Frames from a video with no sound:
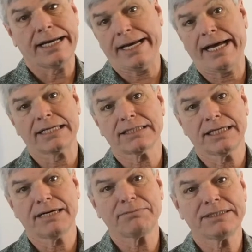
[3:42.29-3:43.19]

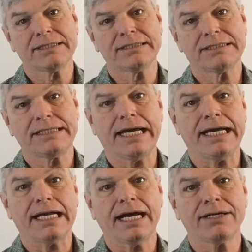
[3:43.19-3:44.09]
actually up to
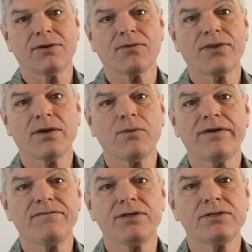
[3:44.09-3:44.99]
date, I don't think
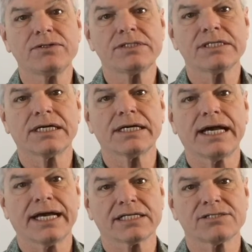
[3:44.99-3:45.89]
we've used
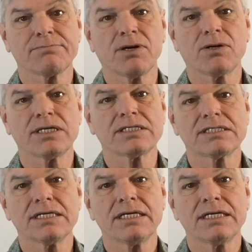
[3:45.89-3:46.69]
exponents.